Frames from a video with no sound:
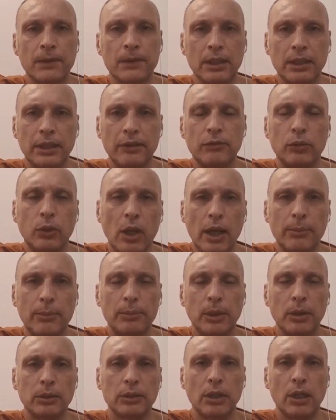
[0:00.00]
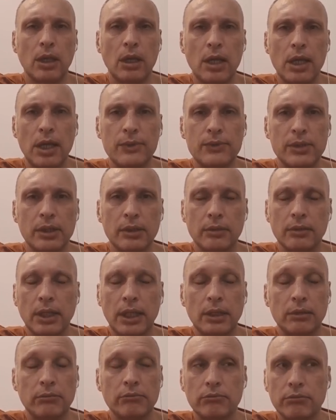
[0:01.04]
live ripe old lives
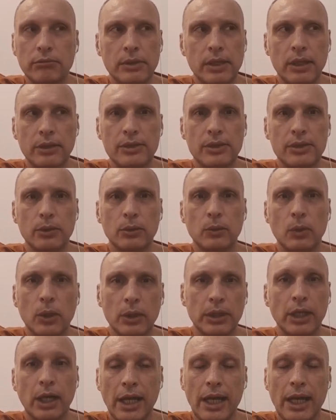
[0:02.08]
and they're still walking.